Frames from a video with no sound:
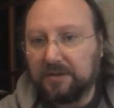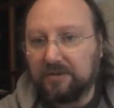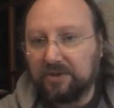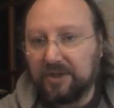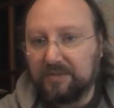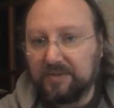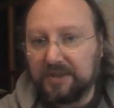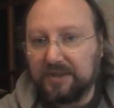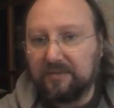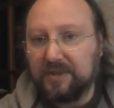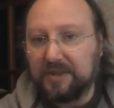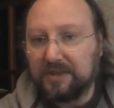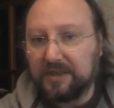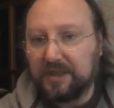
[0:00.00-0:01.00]
shapes
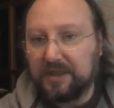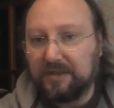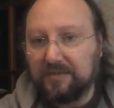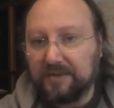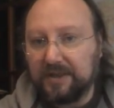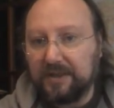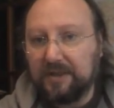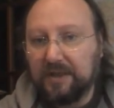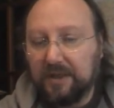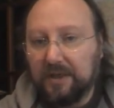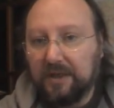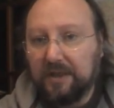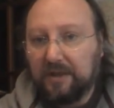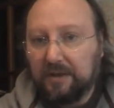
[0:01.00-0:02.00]
animals are kind of
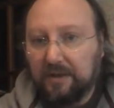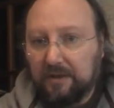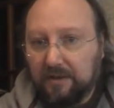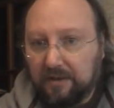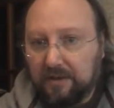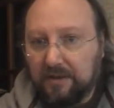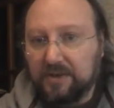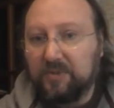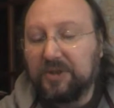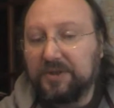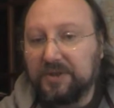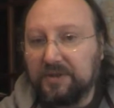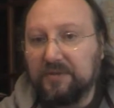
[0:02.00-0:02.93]
corresponding